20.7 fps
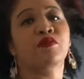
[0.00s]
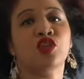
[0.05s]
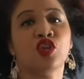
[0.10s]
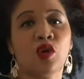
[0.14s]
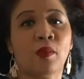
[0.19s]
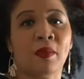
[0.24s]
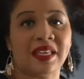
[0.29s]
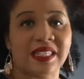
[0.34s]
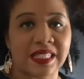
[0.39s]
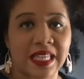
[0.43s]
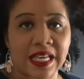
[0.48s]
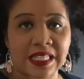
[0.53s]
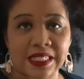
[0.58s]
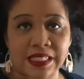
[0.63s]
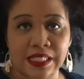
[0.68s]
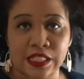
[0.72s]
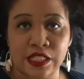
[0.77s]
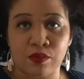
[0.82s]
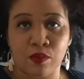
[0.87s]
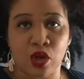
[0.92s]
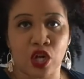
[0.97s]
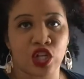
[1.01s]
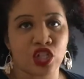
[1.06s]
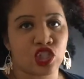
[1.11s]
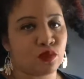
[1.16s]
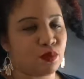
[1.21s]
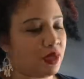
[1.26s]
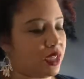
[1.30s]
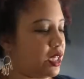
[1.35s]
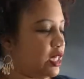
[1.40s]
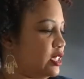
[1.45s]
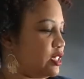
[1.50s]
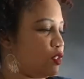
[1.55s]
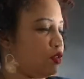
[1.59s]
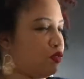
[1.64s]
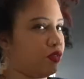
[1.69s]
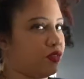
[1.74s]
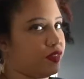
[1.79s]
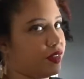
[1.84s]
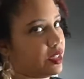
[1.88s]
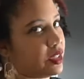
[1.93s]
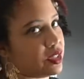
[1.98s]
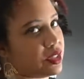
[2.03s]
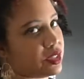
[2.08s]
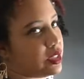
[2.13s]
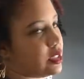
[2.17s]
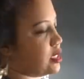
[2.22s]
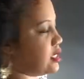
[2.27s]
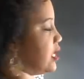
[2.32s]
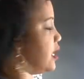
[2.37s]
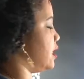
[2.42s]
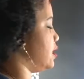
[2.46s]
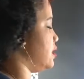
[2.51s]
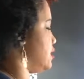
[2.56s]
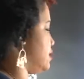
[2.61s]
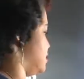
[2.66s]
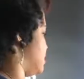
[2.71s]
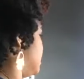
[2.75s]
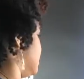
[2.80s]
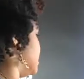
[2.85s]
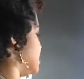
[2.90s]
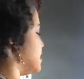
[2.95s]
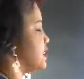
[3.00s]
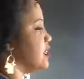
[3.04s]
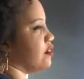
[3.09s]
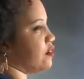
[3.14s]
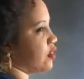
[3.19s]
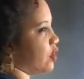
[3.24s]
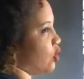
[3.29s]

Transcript: you know, my size is large, but it's over for this. This is never